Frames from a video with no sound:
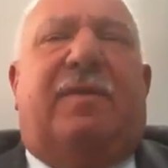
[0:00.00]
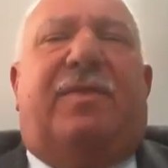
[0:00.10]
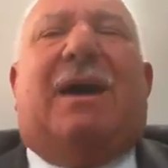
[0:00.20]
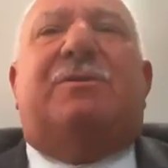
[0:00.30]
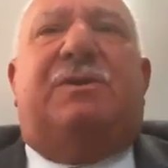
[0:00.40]

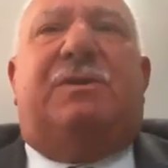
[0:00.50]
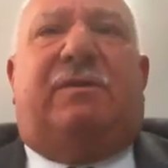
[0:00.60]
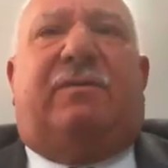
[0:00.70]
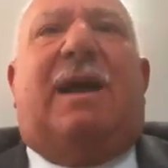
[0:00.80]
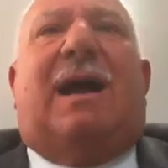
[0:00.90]
thousands
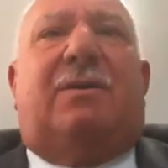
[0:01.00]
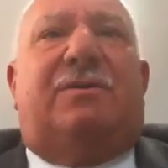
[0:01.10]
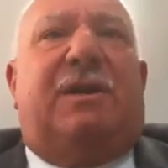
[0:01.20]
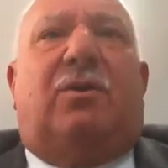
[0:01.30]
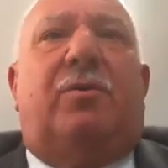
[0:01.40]
of
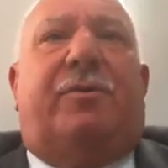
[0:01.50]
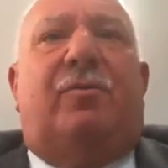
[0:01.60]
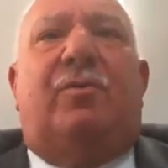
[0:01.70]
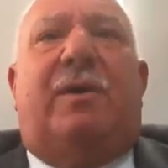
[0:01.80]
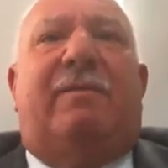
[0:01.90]
cars that go
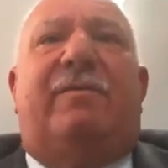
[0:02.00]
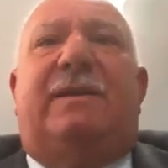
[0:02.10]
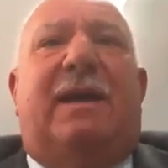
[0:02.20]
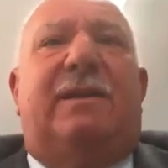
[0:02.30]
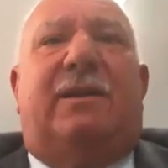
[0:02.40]
through it every
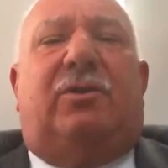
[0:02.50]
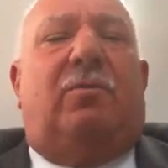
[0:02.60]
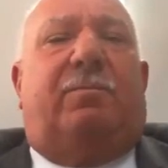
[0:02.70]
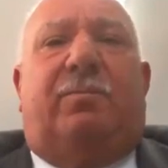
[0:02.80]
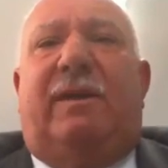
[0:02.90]
day that
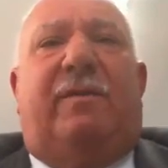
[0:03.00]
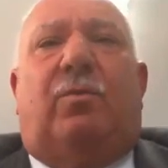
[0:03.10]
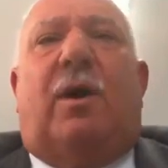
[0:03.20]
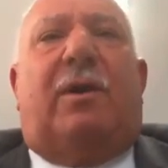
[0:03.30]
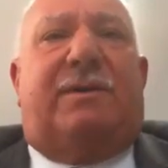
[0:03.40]
don't live
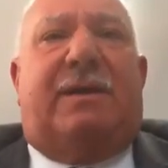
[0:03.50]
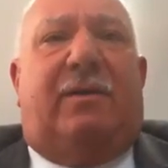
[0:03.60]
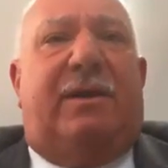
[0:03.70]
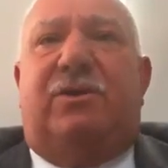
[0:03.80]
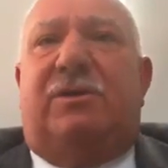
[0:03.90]
in
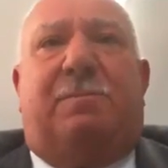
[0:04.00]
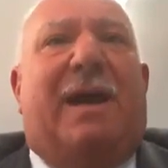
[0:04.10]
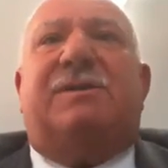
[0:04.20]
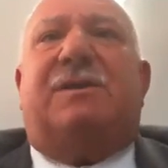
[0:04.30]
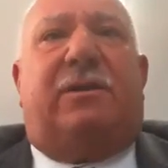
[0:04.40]
Watertown. They're just
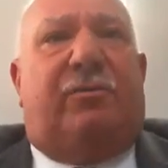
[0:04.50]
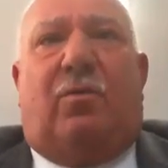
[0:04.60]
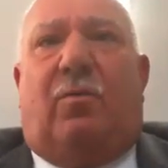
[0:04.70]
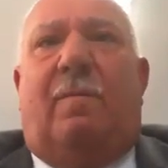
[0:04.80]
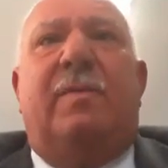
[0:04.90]
passing
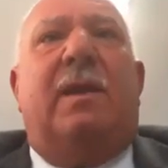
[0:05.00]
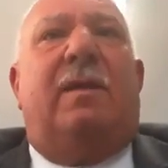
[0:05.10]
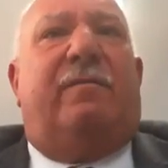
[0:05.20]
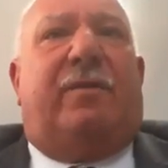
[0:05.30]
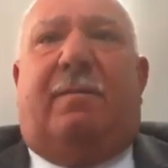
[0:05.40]
through
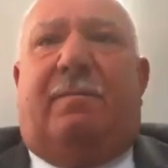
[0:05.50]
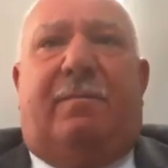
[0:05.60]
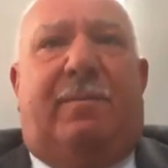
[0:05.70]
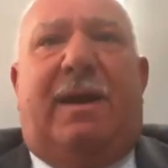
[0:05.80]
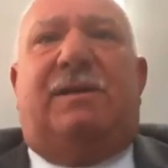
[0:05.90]

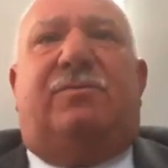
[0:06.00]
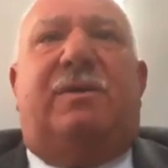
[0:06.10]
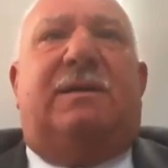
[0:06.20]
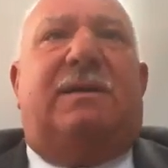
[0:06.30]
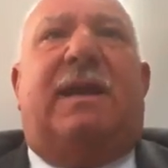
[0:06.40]
from Main
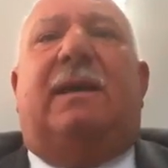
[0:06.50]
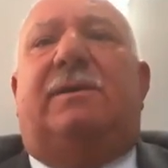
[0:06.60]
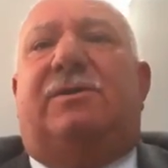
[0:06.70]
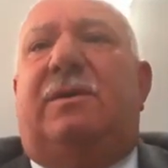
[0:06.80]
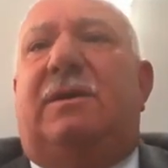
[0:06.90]
Street to
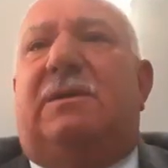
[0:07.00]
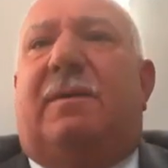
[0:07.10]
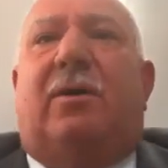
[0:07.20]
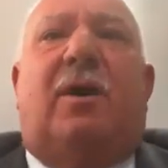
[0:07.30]
Galen Street to Mount